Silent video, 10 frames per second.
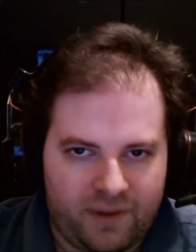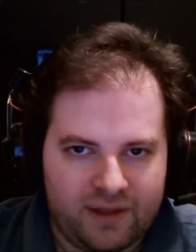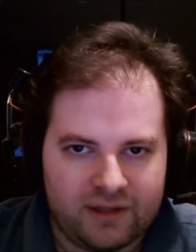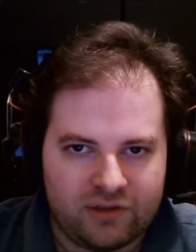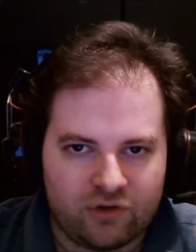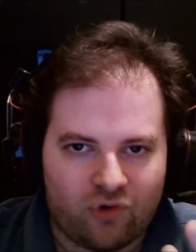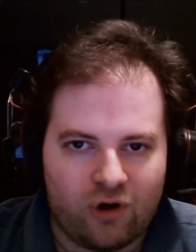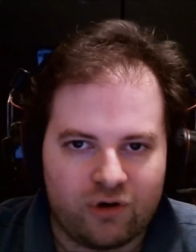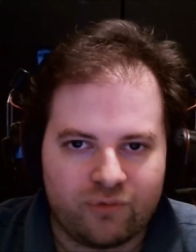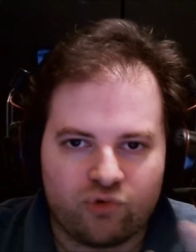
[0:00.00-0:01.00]
the
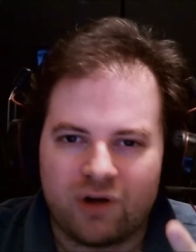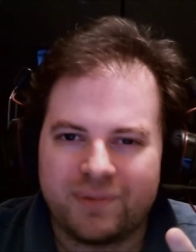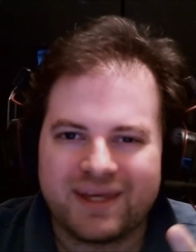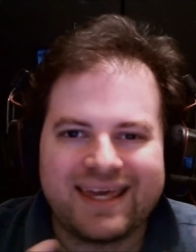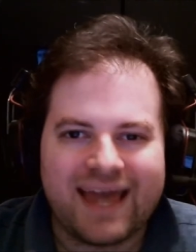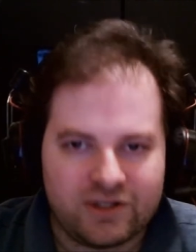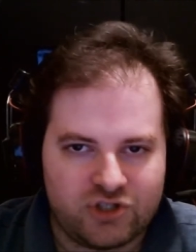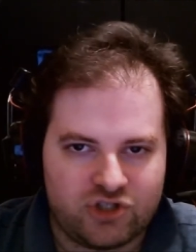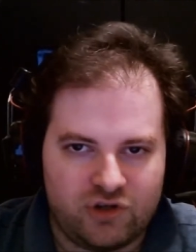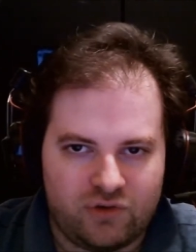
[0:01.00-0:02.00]
wrong rub
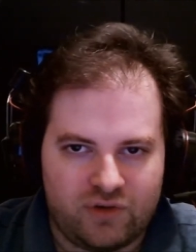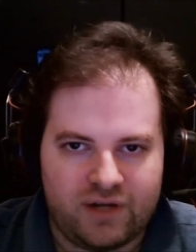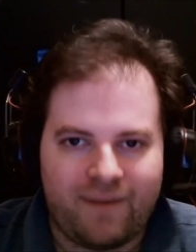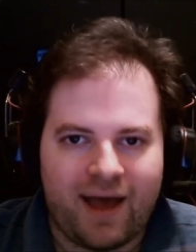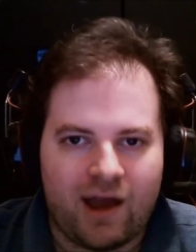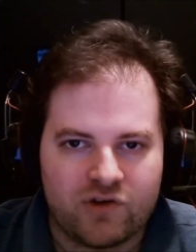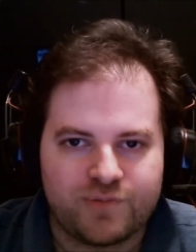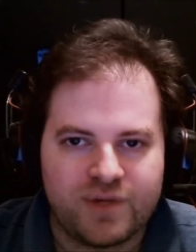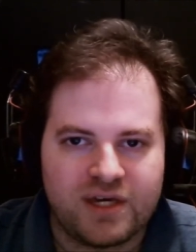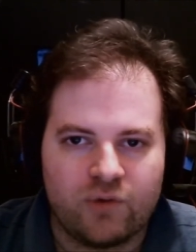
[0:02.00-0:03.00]
against you in a matter of
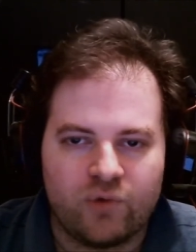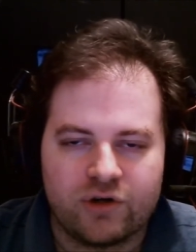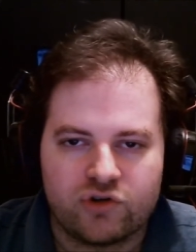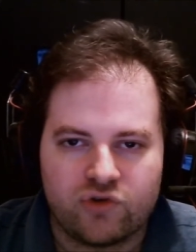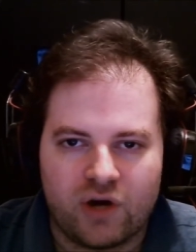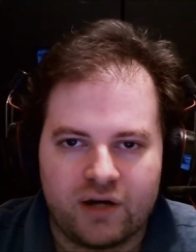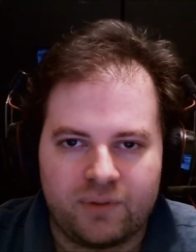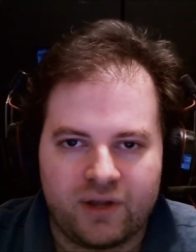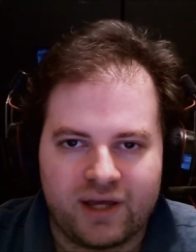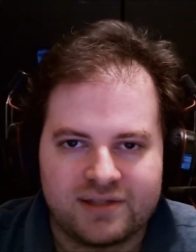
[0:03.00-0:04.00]
speaking when you're trying to
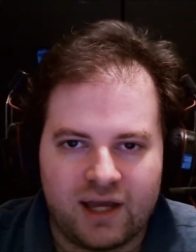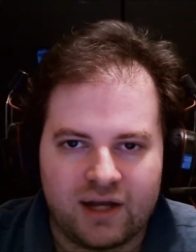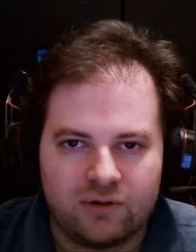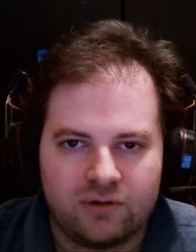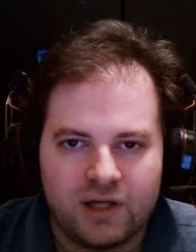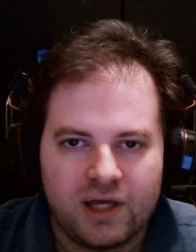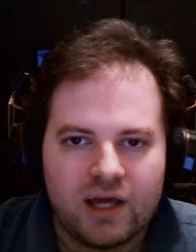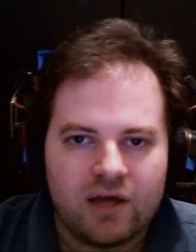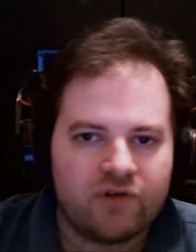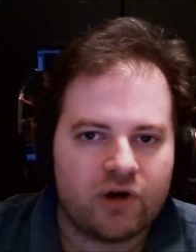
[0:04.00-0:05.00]
play a title.
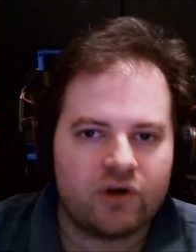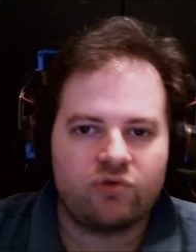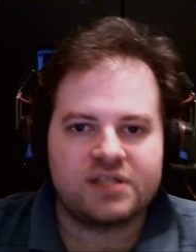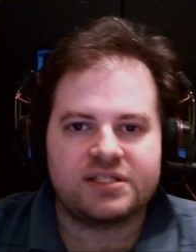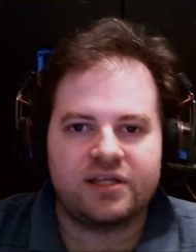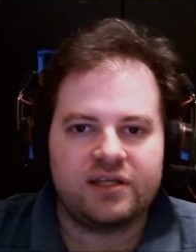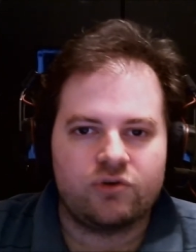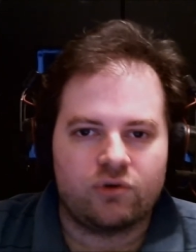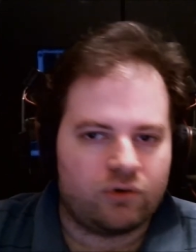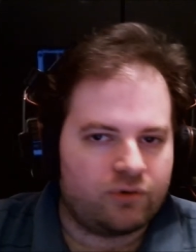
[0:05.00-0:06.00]
Very recently,
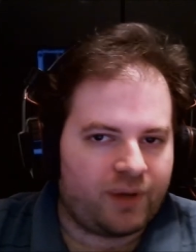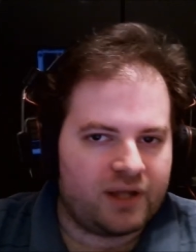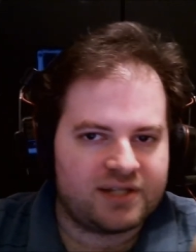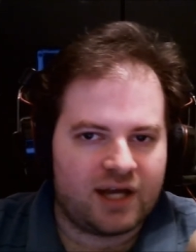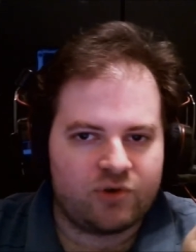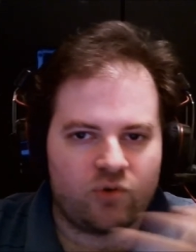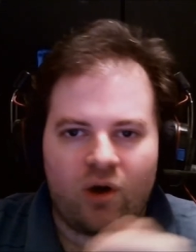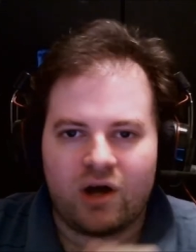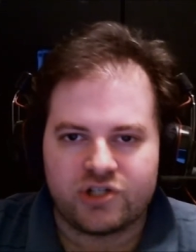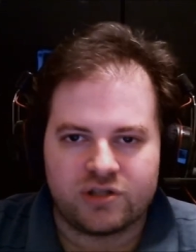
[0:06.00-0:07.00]
or by the time you're
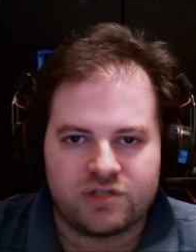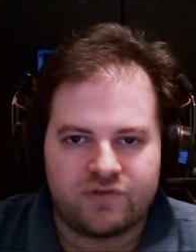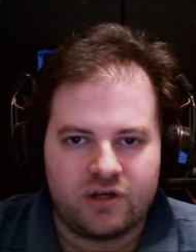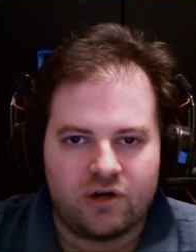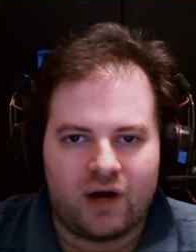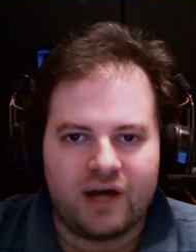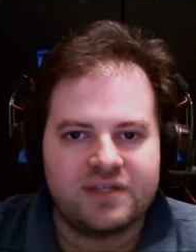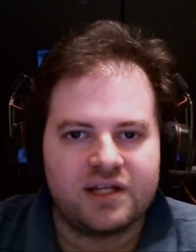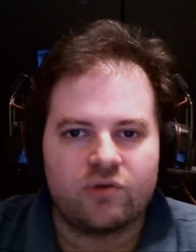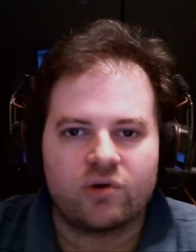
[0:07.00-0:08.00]
watching this video, I
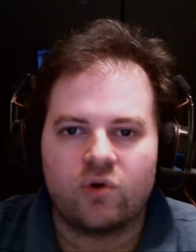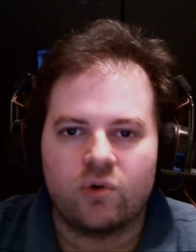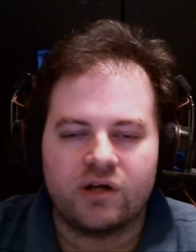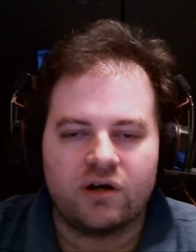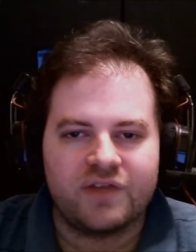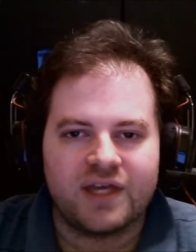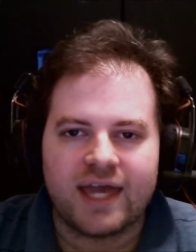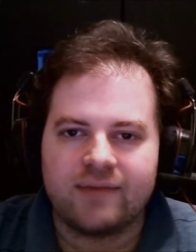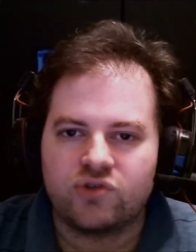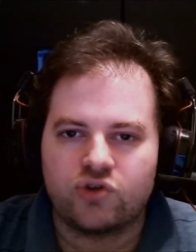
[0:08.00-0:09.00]
did a recording of the
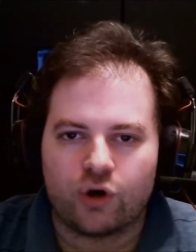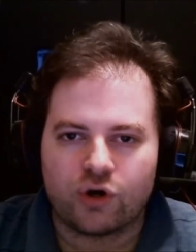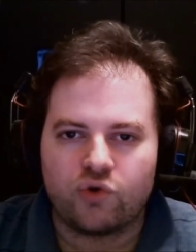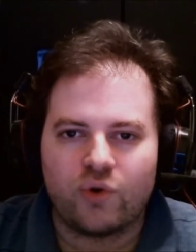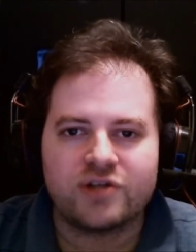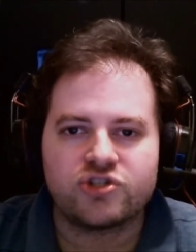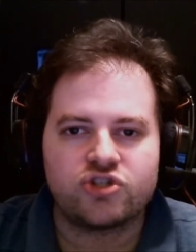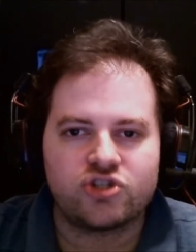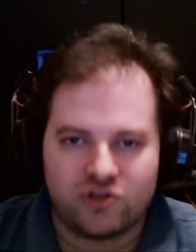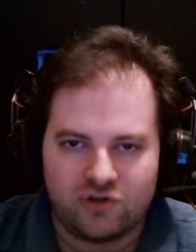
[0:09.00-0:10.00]
game Dark
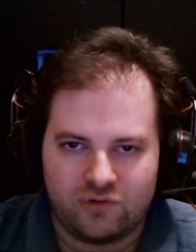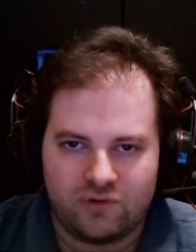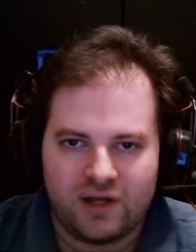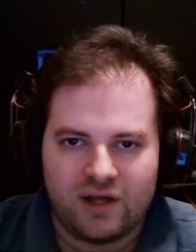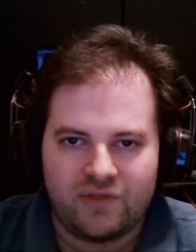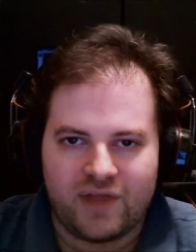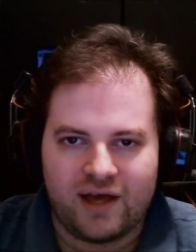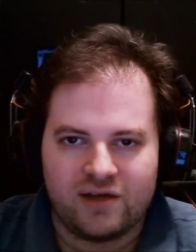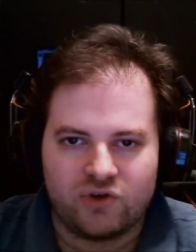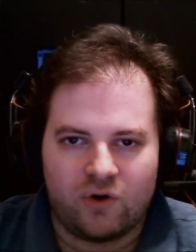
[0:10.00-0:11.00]
Quest 2
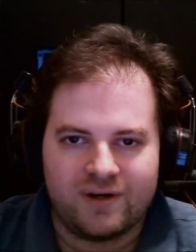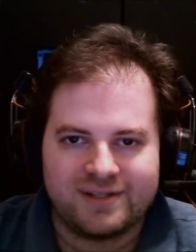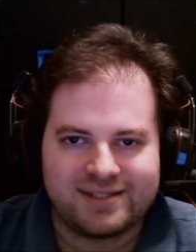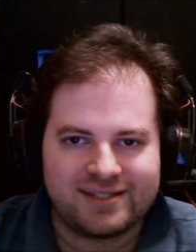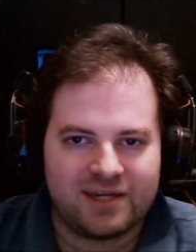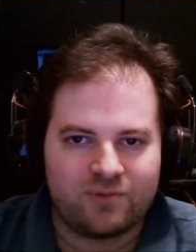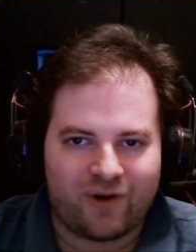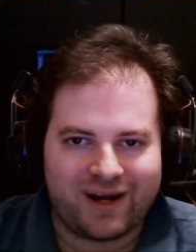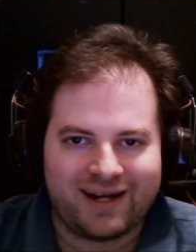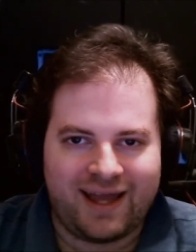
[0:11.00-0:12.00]
that is on Steam
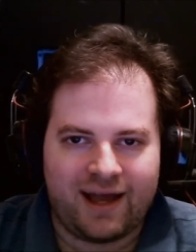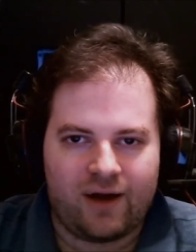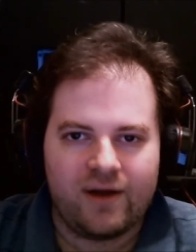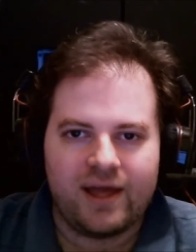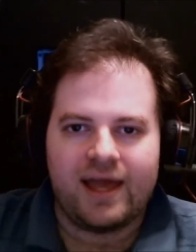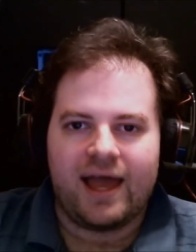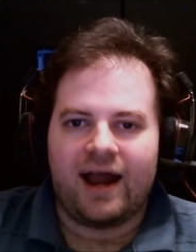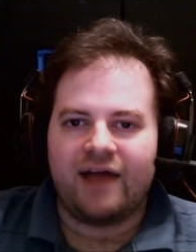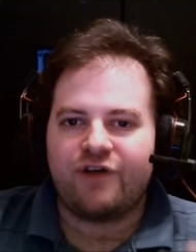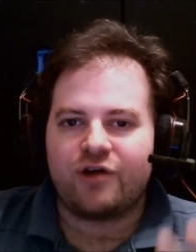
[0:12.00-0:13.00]
right now. And
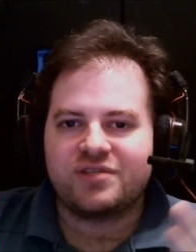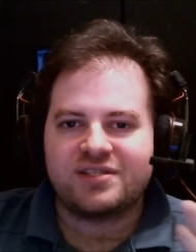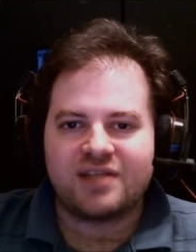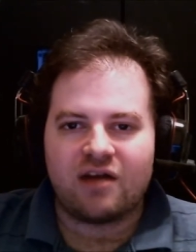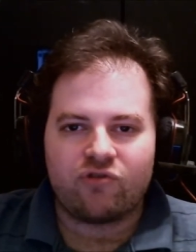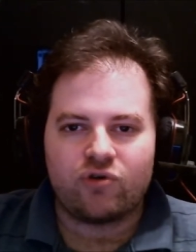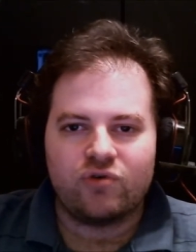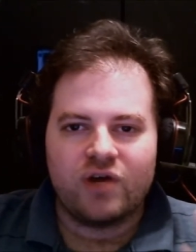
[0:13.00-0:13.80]
I found several